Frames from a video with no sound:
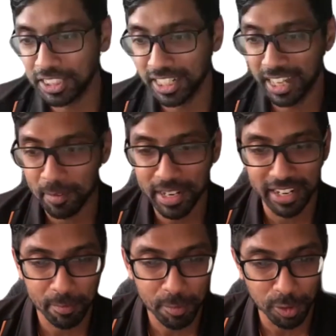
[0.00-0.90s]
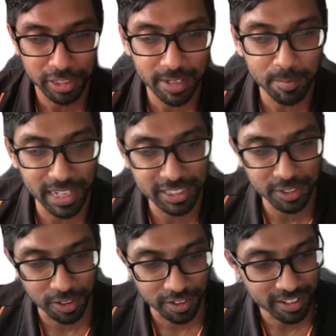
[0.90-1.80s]
I mean, I'm quoting based
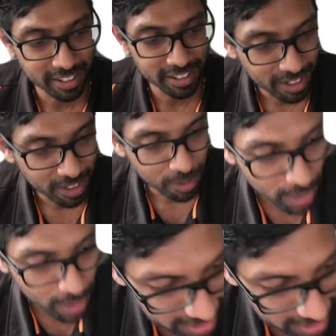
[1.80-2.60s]
on what